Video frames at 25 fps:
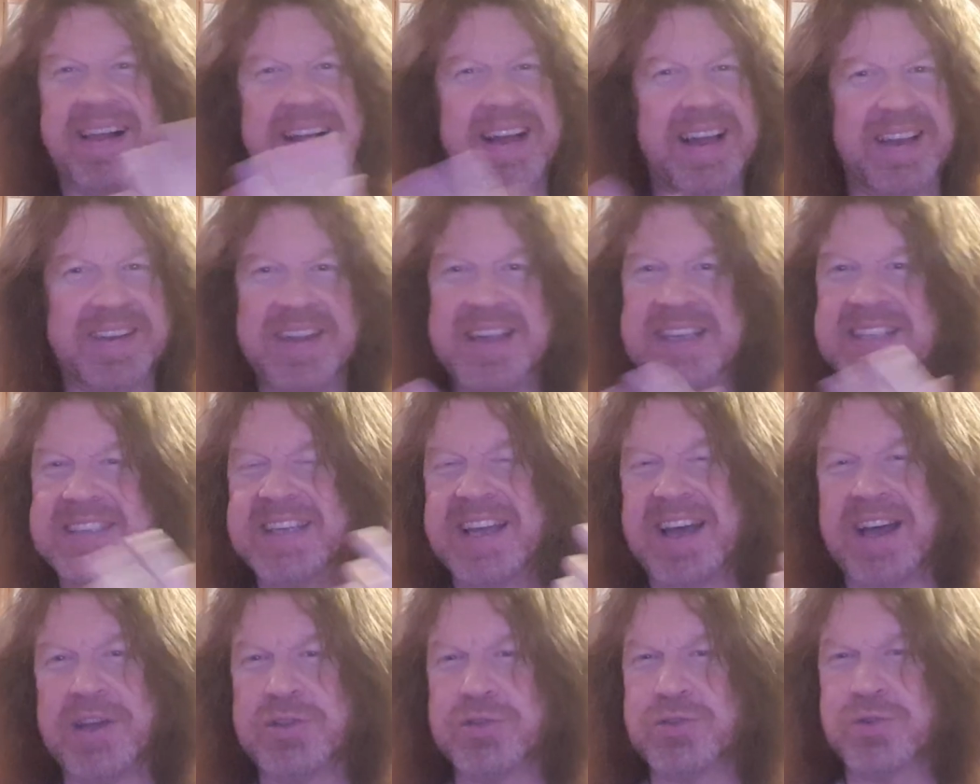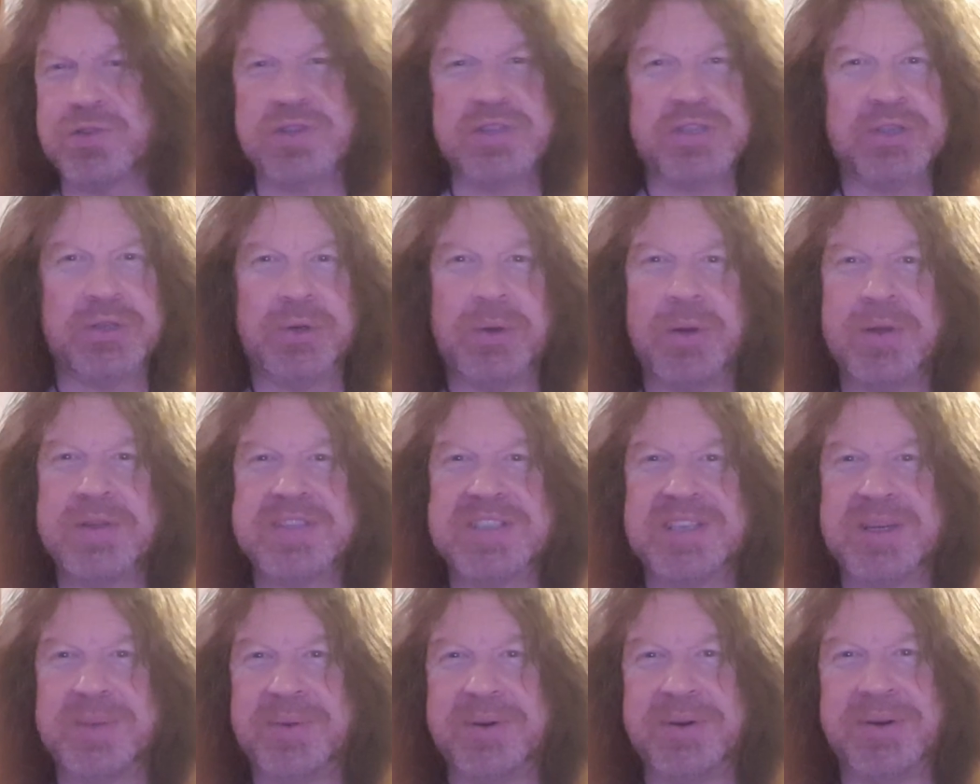and this guy's just
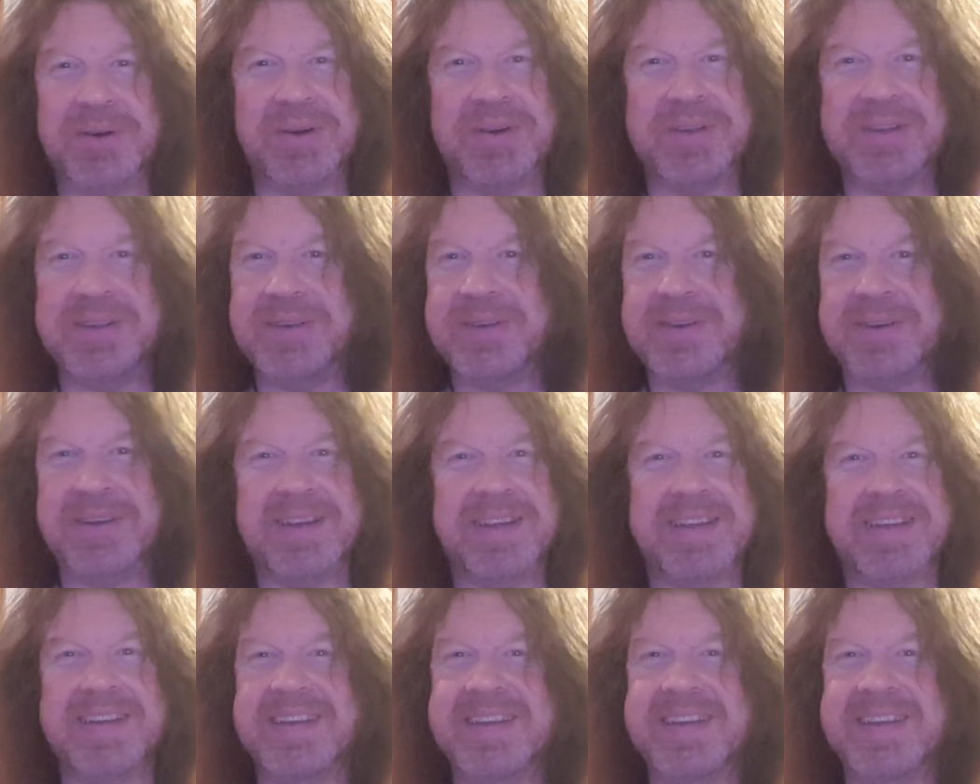taunting them, "Oh, you're gonna,